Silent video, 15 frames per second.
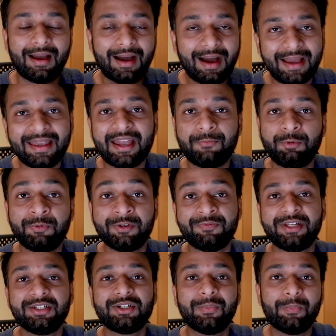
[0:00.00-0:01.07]
Hi everyone,
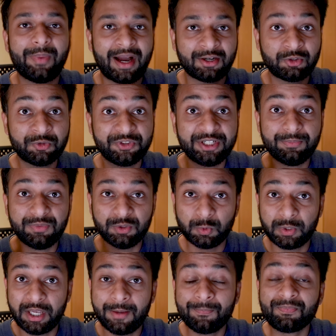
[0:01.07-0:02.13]
welcome back to Dream
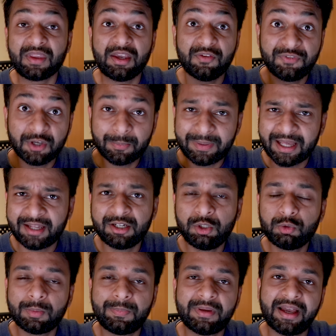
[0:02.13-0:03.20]
UK. If you're planning
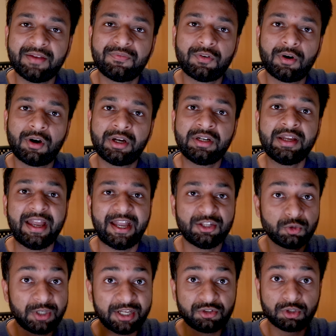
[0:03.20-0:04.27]
to apply for
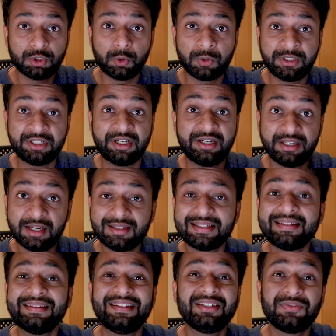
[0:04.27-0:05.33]
education loan in India,
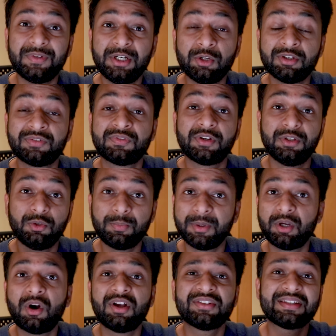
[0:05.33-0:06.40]
then this video is for you
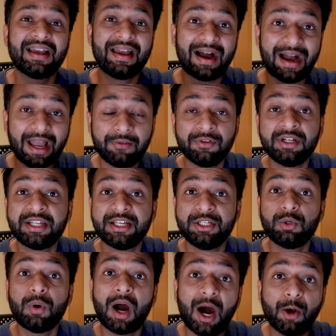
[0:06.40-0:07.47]
because I will tell
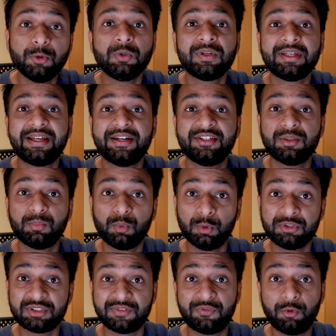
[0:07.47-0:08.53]
you how you can get the
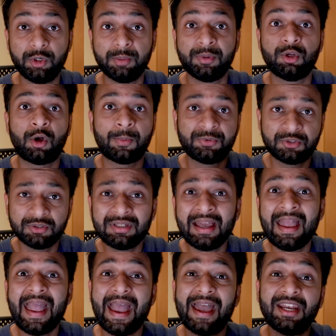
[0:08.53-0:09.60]
most affordable option
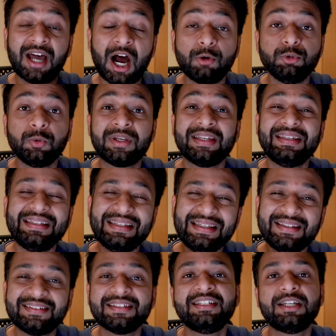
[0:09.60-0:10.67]
and how you can
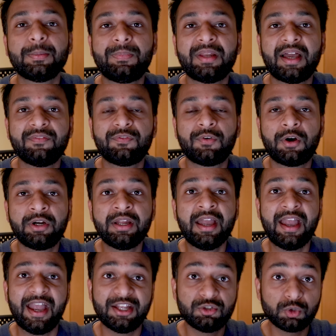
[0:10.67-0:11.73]
easily apply for
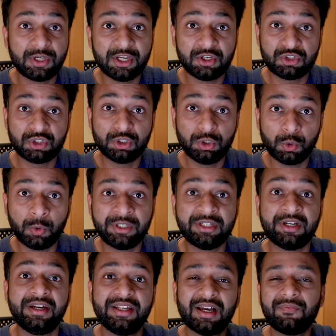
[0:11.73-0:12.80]
education loan
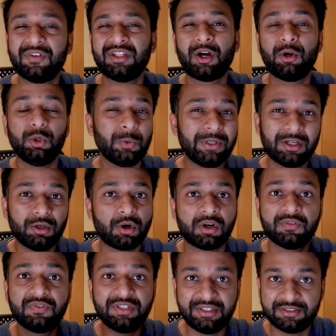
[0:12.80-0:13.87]
in India without doing a
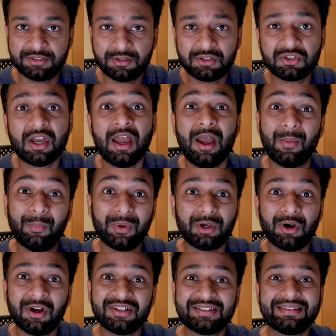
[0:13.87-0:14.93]
lot of research,
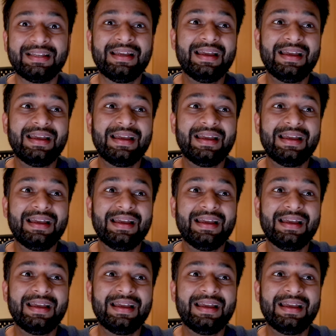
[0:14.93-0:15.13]
because